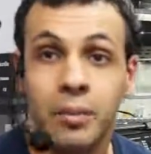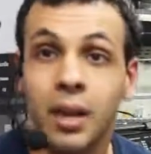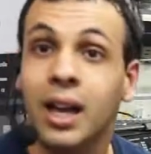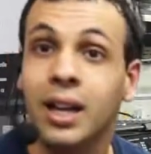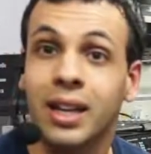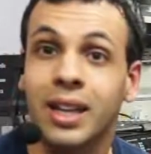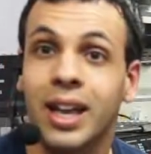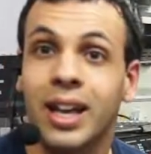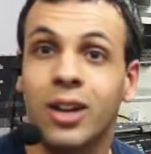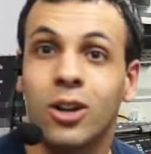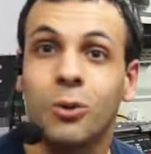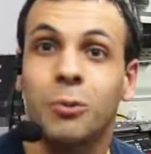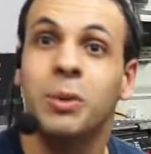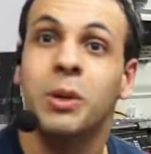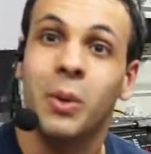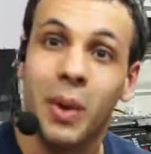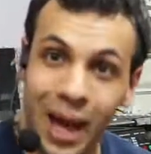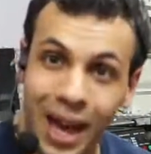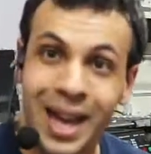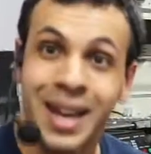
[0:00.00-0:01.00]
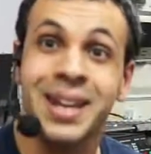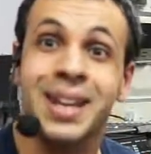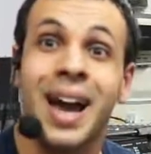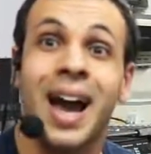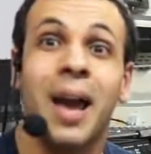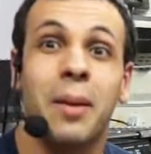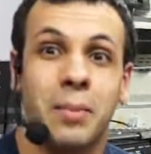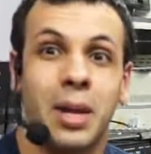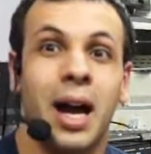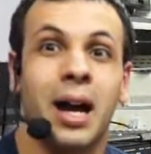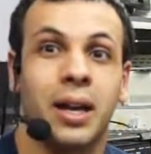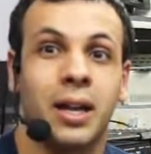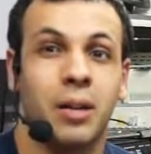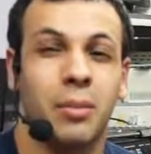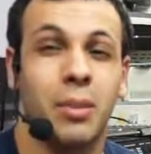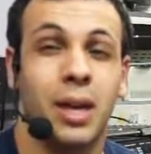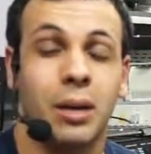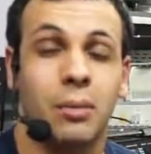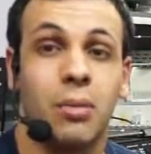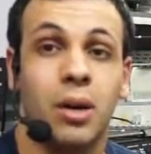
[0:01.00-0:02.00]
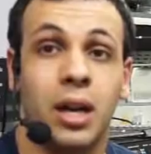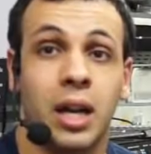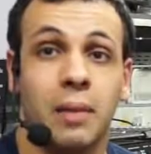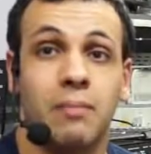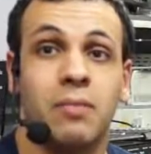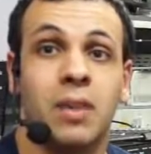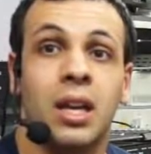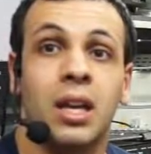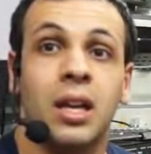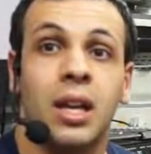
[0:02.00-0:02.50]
I'm not going to help you and I'm not going to make money.